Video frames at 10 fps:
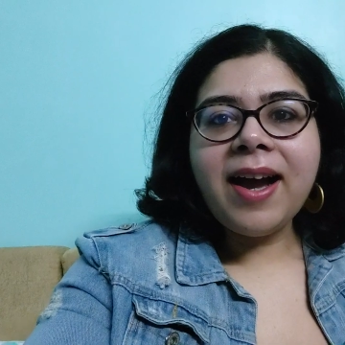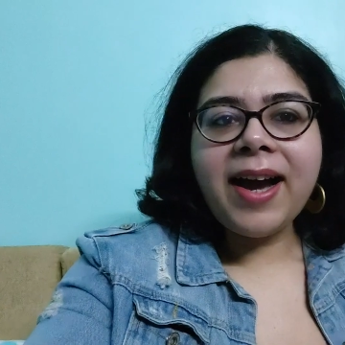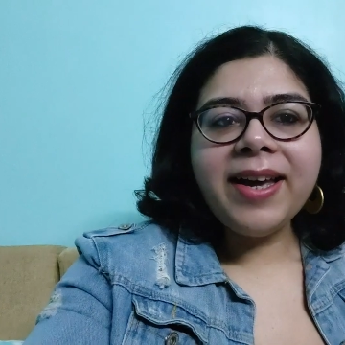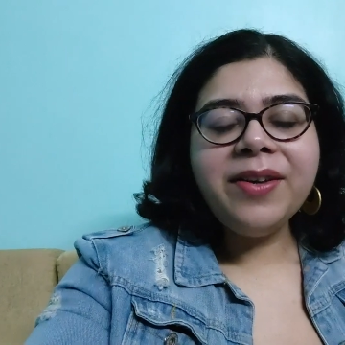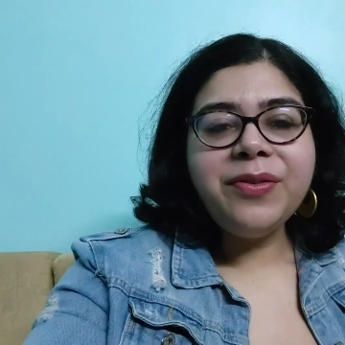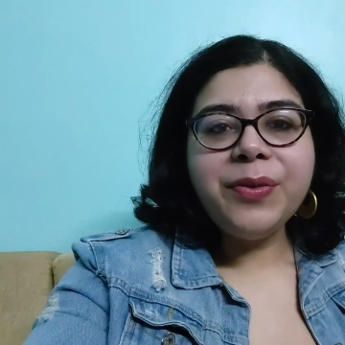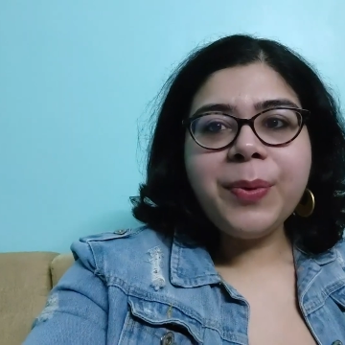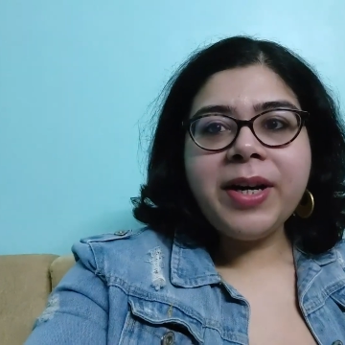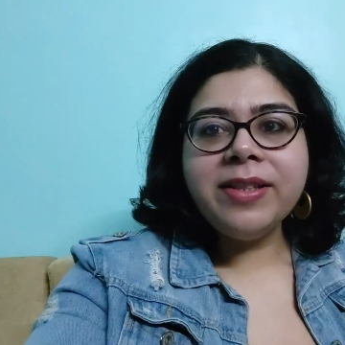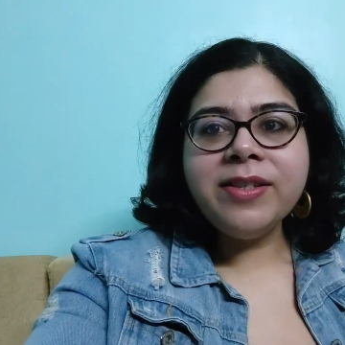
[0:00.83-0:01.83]
Hi
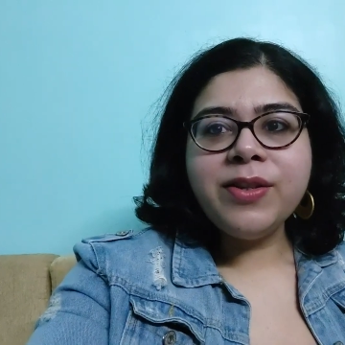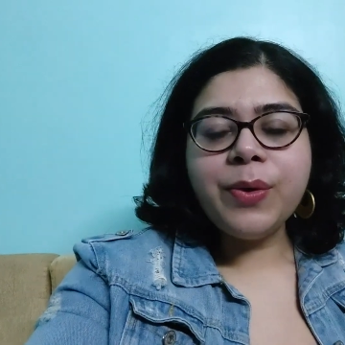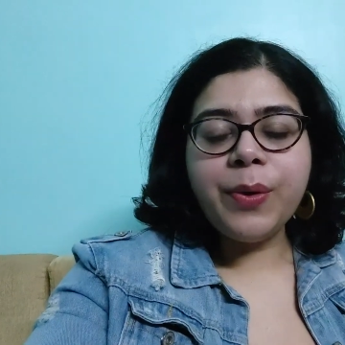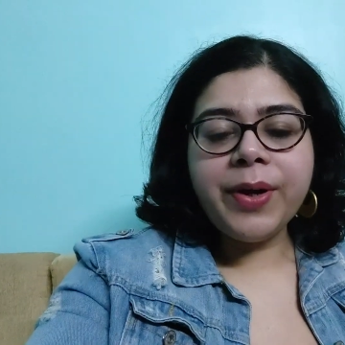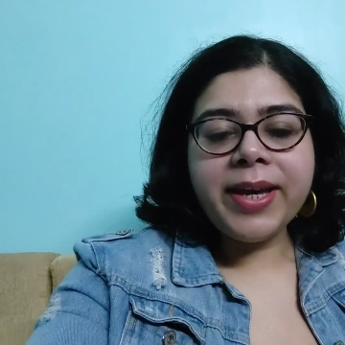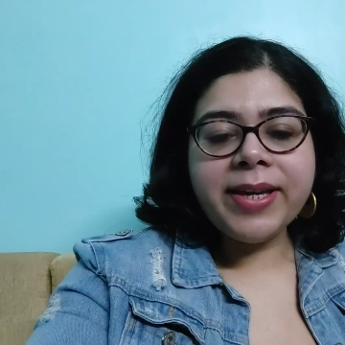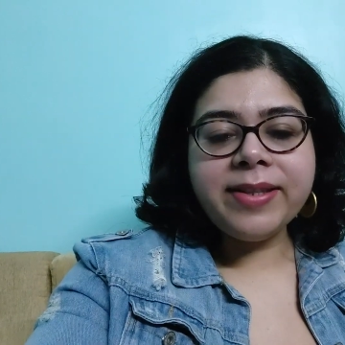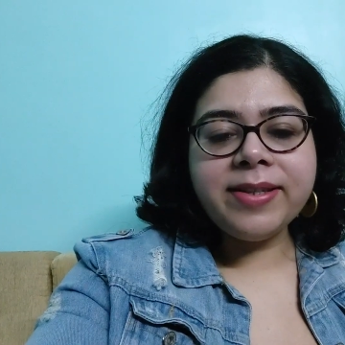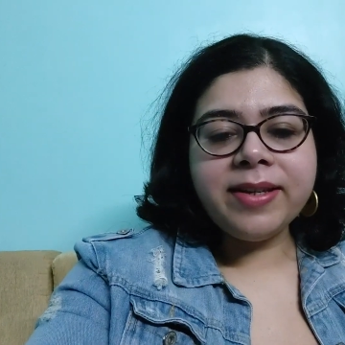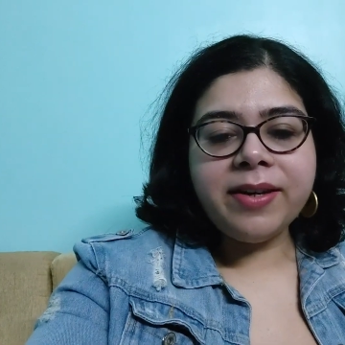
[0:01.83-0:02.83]
everyone. So
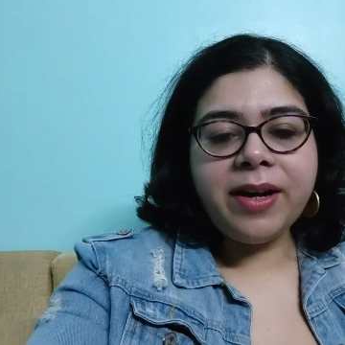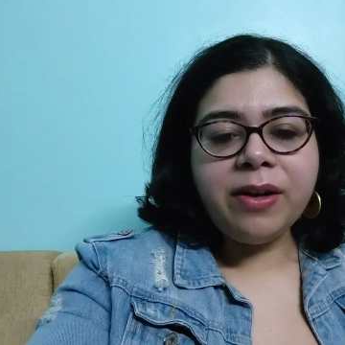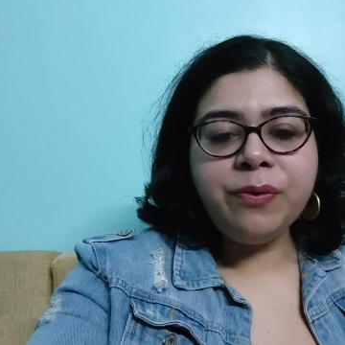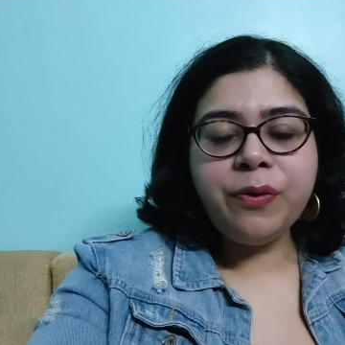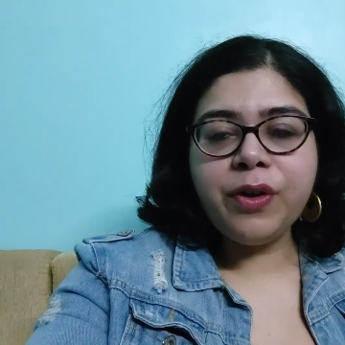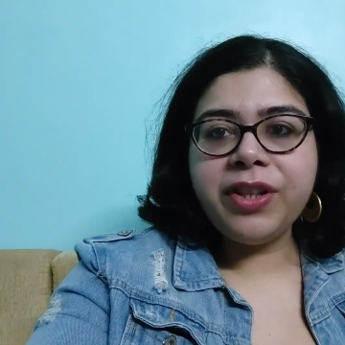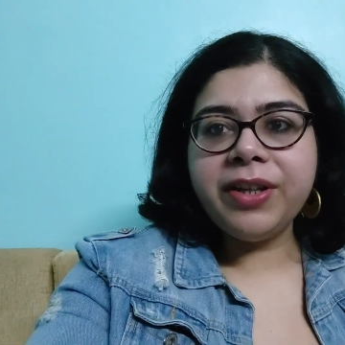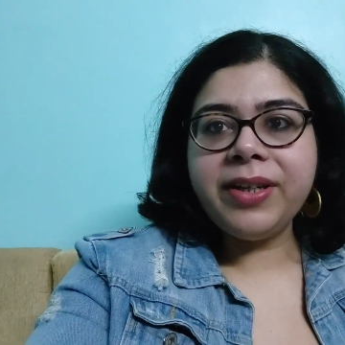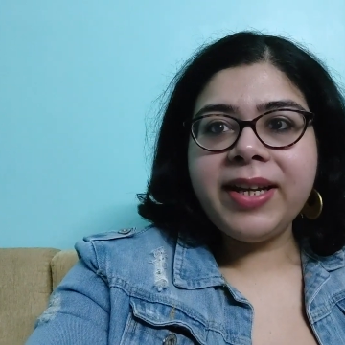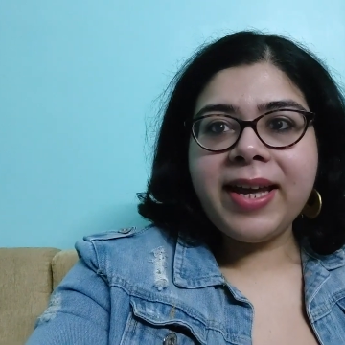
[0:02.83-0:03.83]
it's around
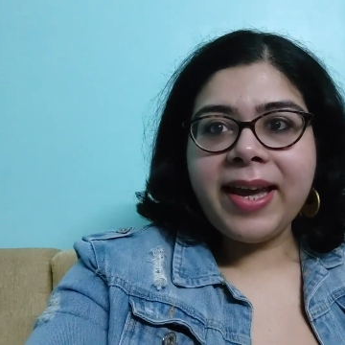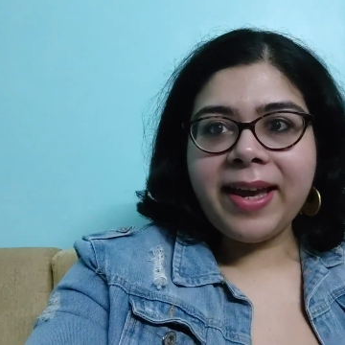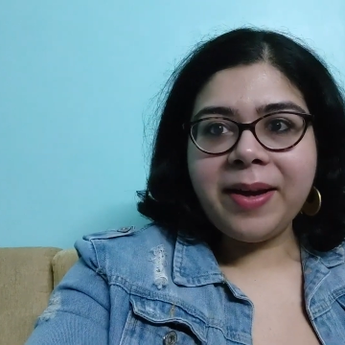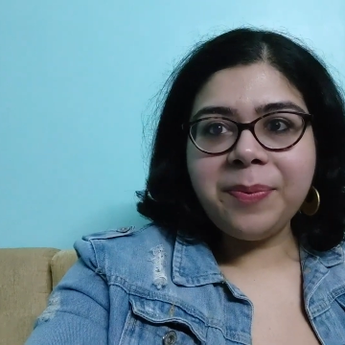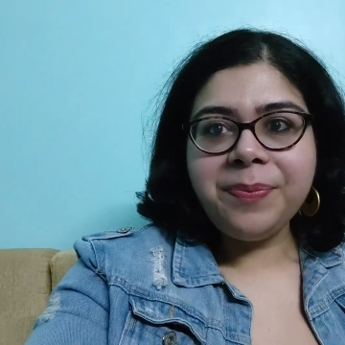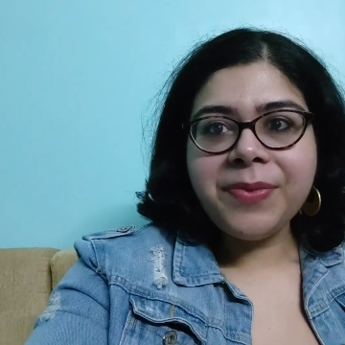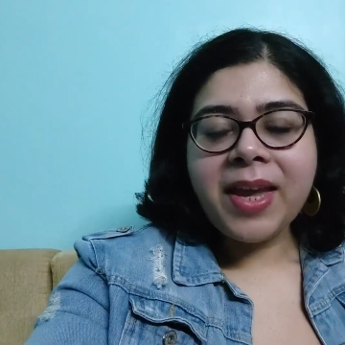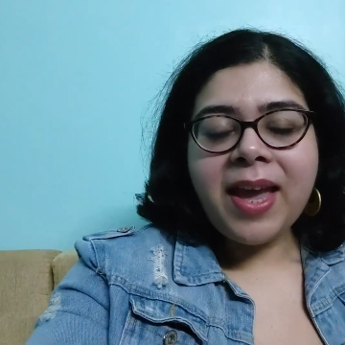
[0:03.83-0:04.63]
4:30 a.m.